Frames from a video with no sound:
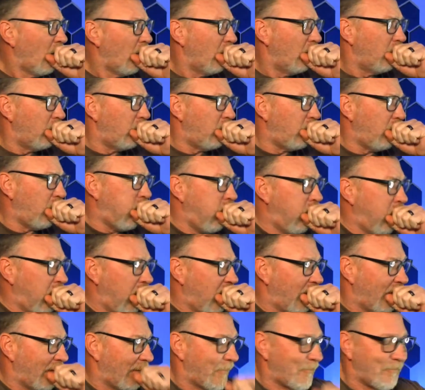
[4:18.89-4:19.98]

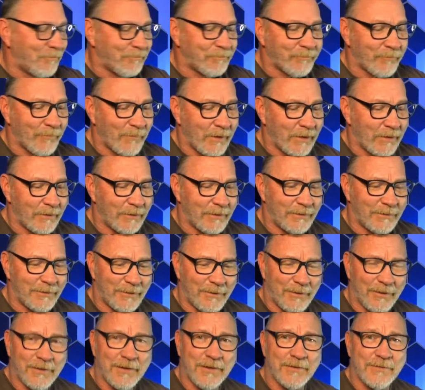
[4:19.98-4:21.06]
I'm
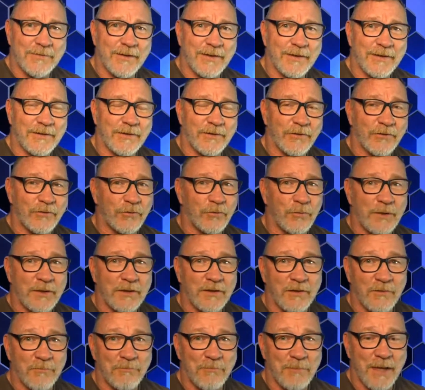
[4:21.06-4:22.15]
going to take a
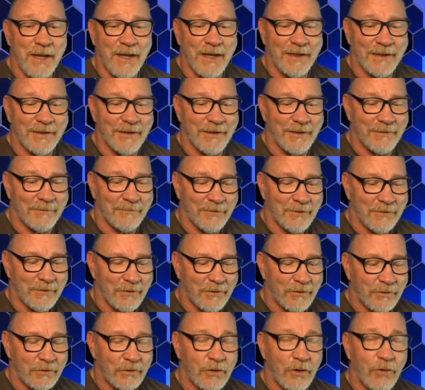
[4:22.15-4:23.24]
swig of my
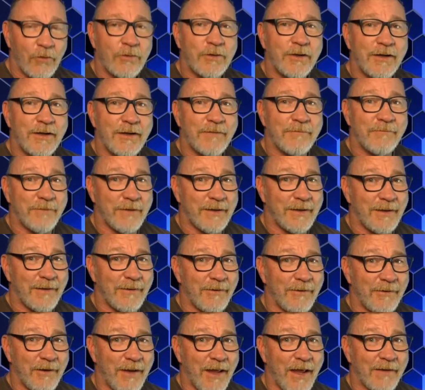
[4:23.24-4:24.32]
coconut
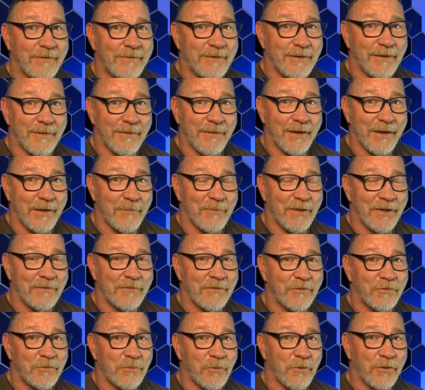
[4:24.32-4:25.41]
vanilla latte that I made
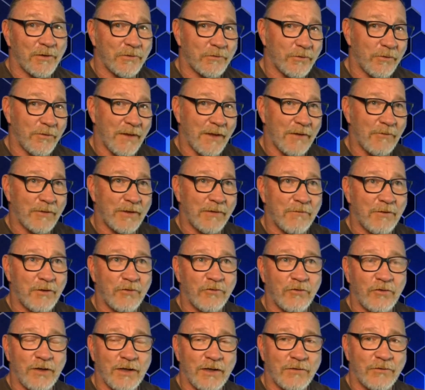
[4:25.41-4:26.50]
this morning, so that'll give you a
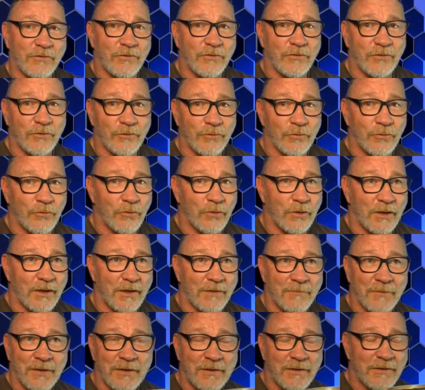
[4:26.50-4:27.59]
chance to
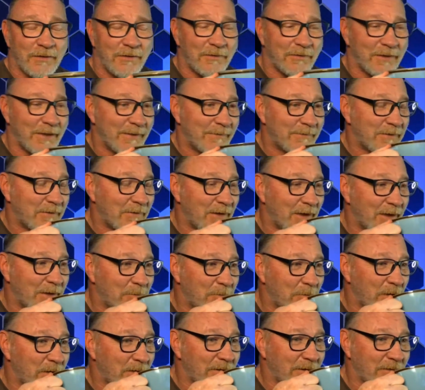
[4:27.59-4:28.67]
hit the
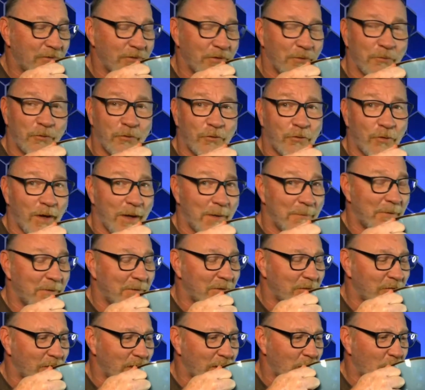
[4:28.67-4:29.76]
like button and subscribe to
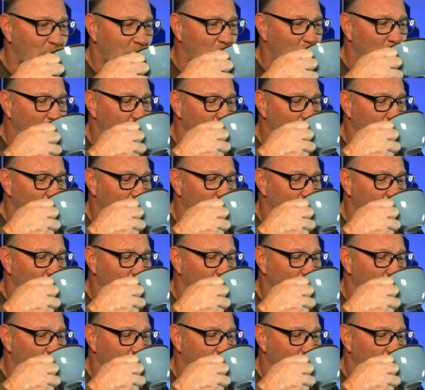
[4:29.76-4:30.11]
the channel,